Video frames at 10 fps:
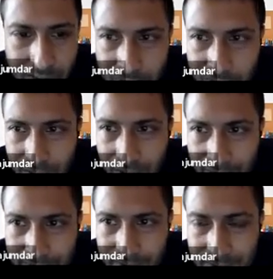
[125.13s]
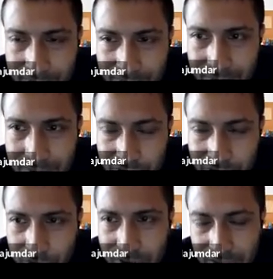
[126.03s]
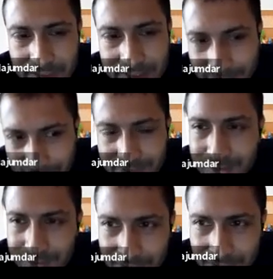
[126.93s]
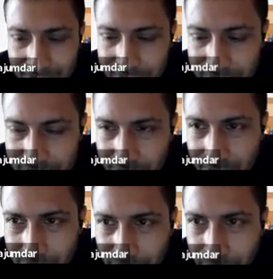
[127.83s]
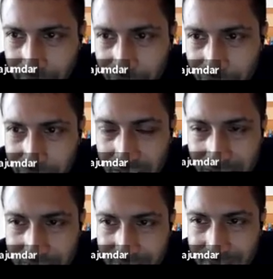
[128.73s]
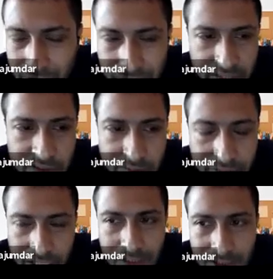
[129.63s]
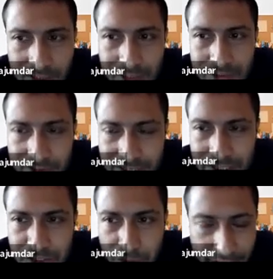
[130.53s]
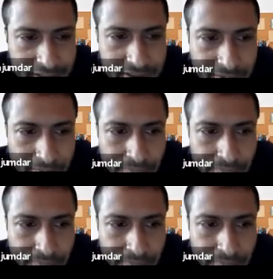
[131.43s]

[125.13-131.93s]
Okay, and then so suppose in this case, just a friend of D, C is a friend of D, so C joins,